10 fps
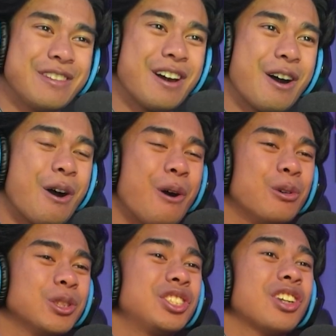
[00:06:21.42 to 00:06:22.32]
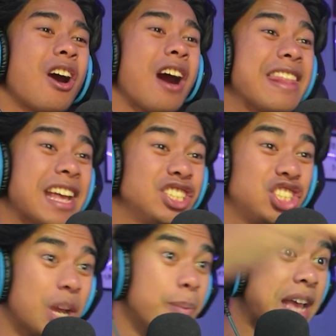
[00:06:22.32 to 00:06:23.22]
No, Shaw. And then
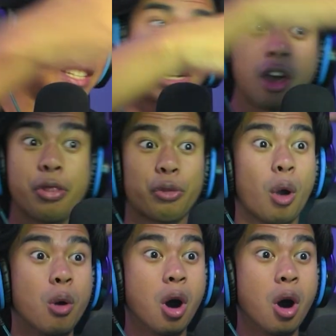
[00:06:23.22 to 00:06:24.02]
Jinbei's gonna throw.